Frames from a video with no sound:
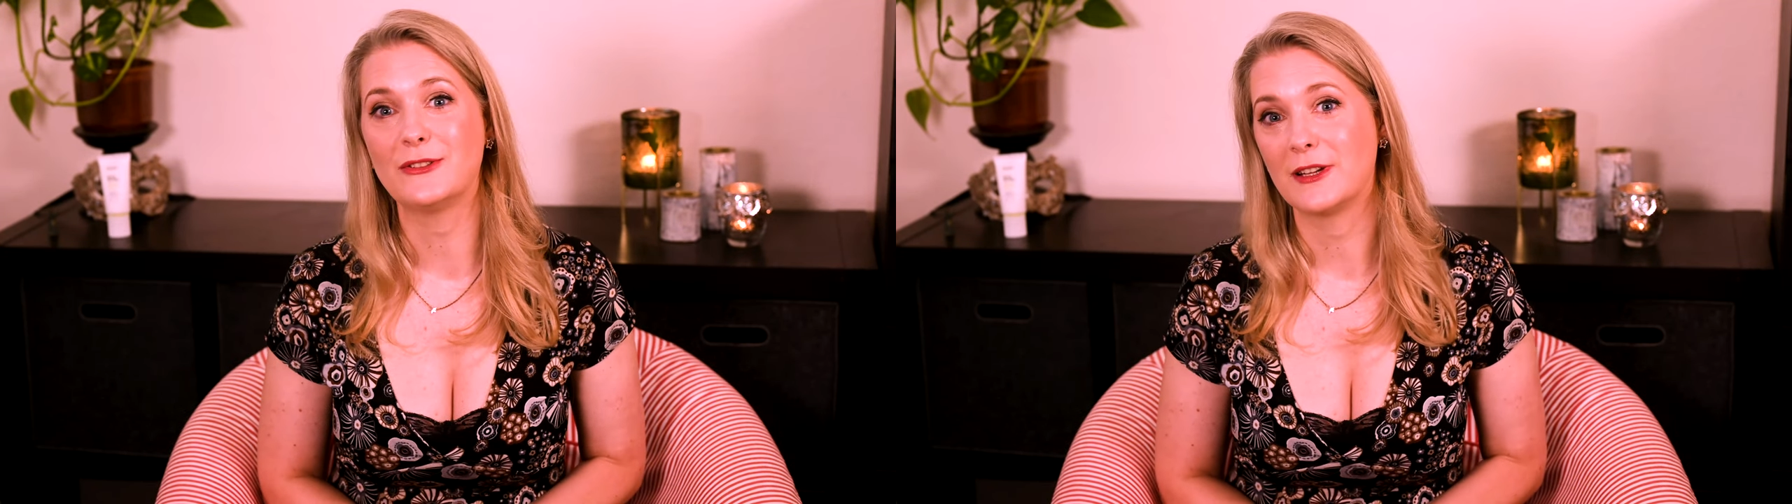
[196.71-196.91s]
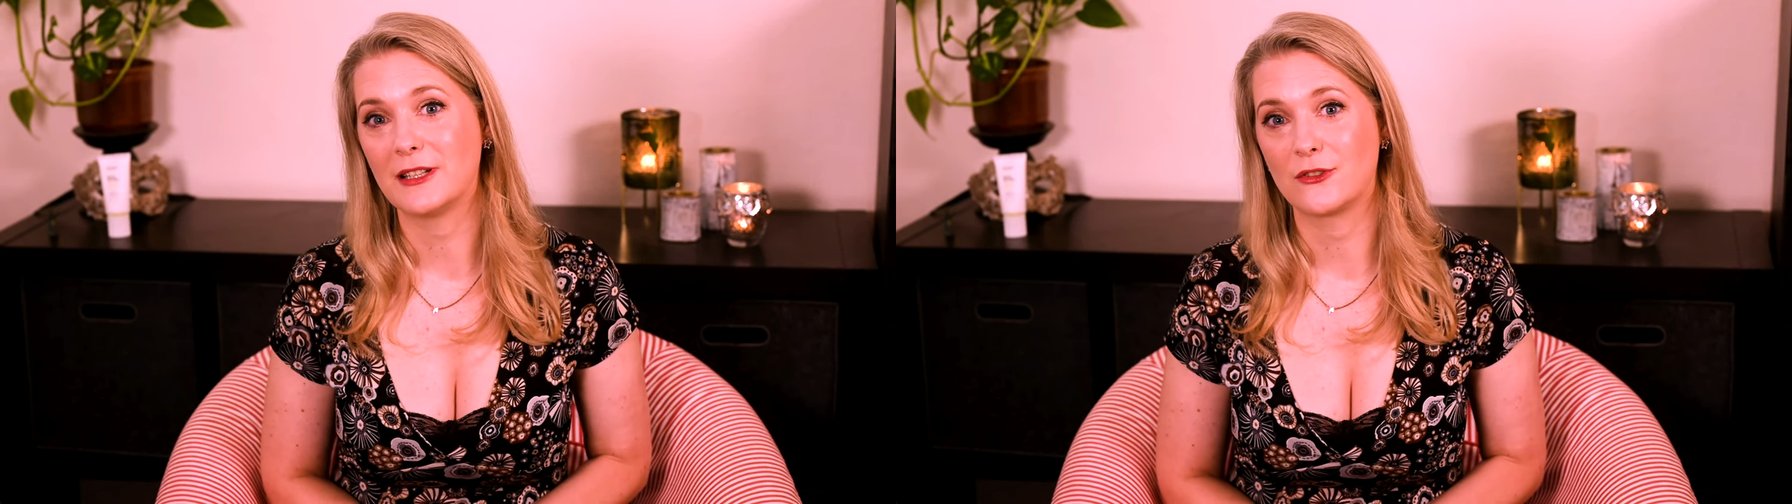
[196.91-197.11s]

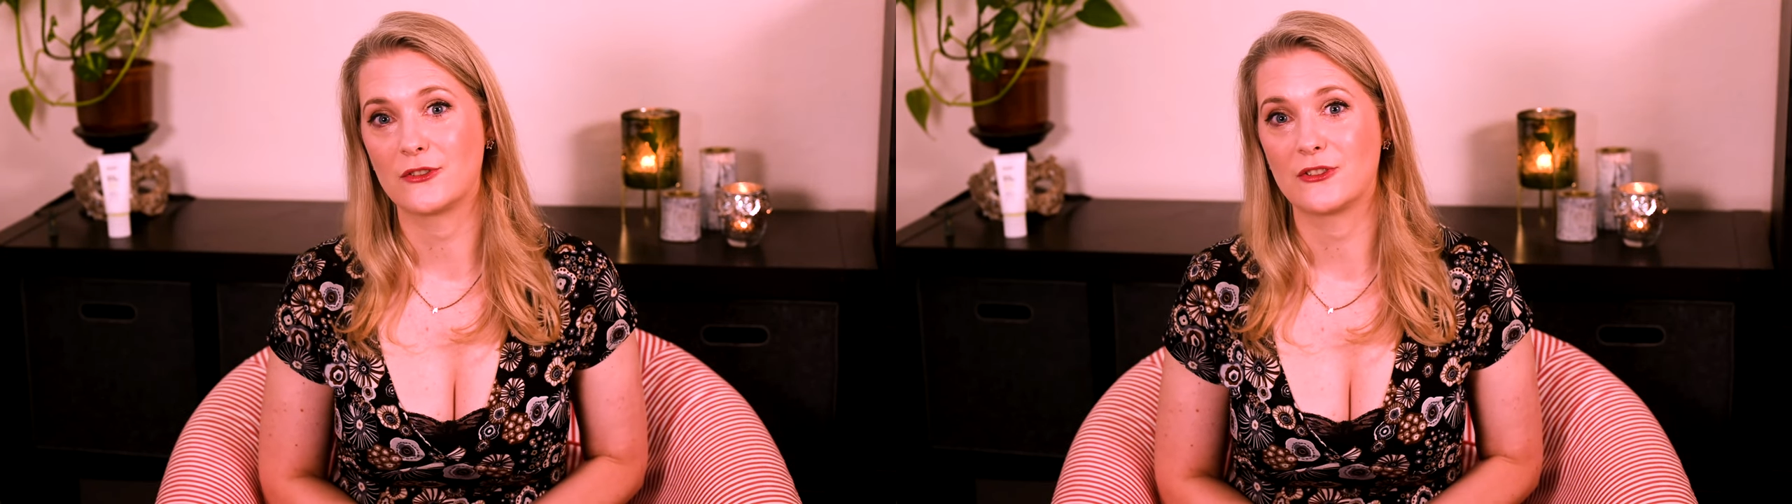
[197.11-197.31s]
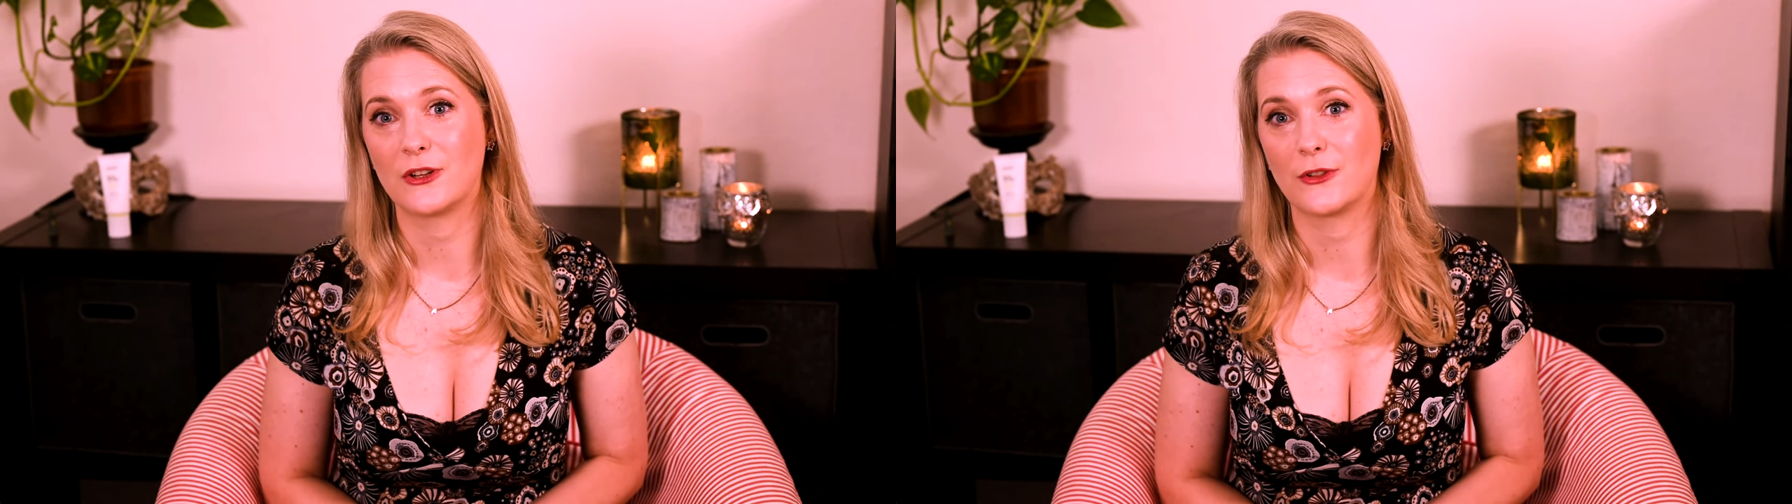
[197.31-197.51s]
find
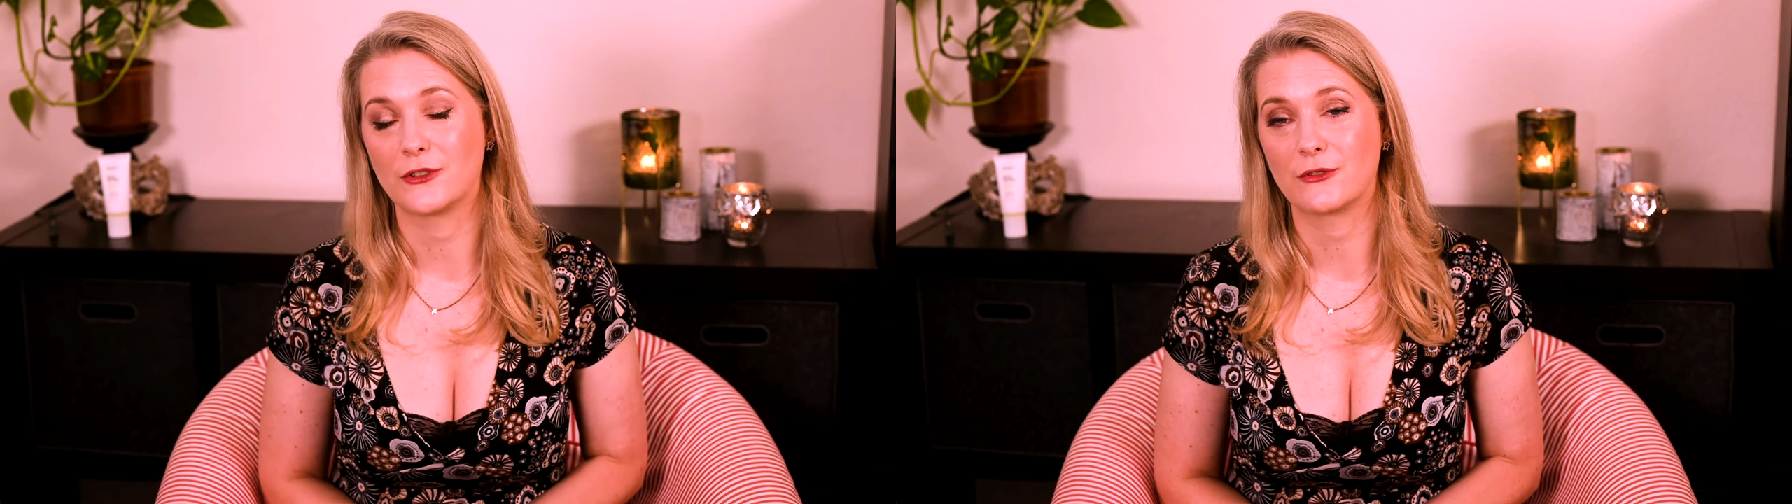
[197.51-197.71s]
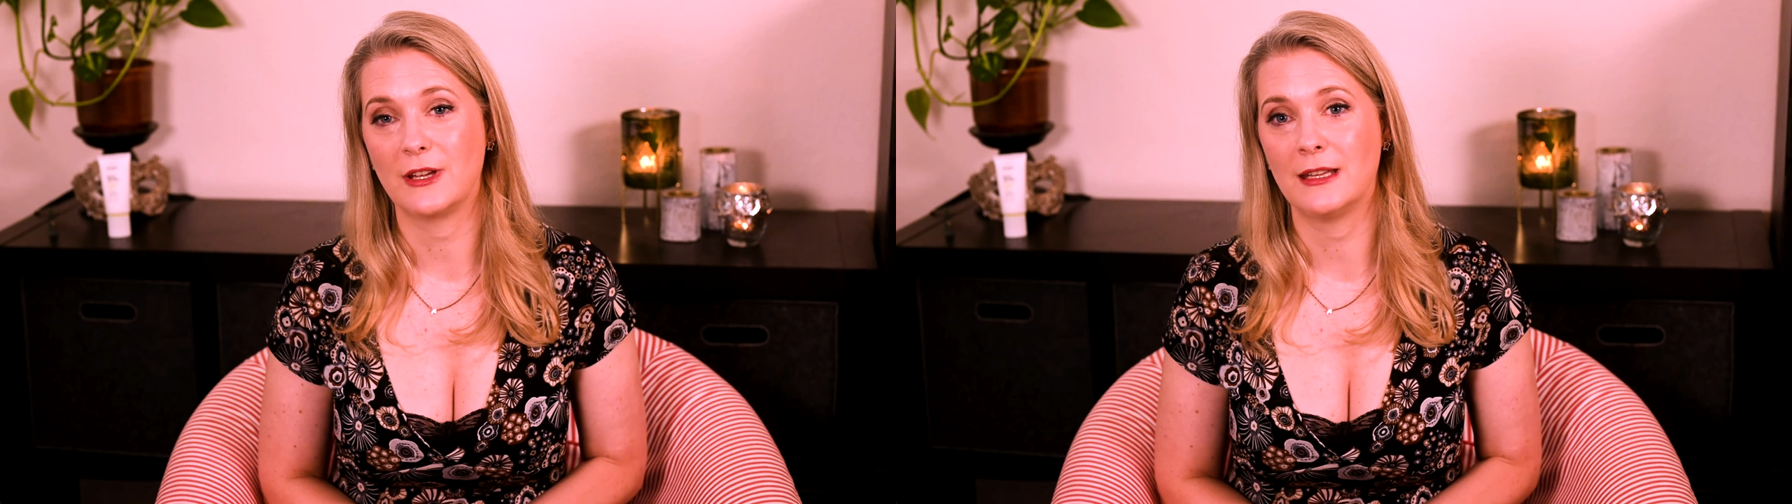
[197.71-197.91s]
interesting on the
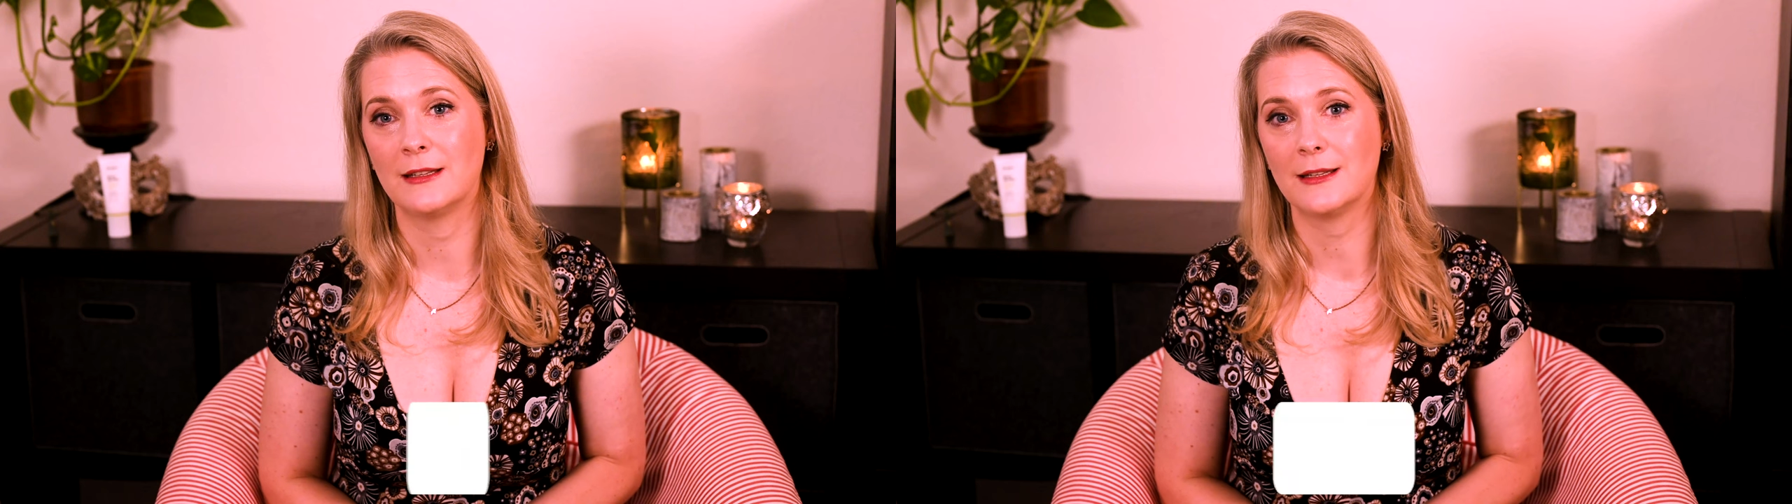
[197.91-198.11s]
screen